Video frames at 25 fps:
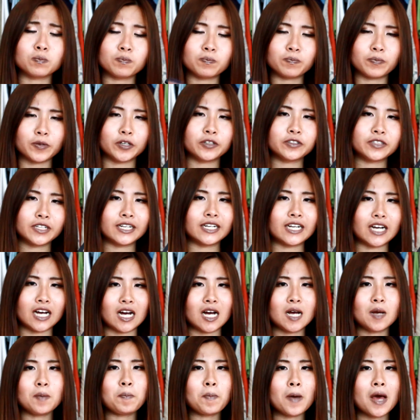build it
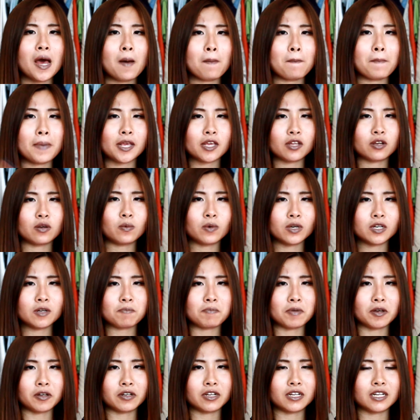up but you don't want to
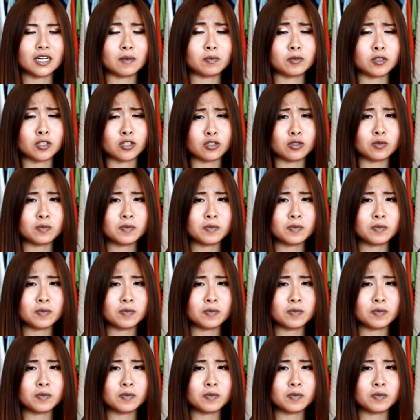build it up too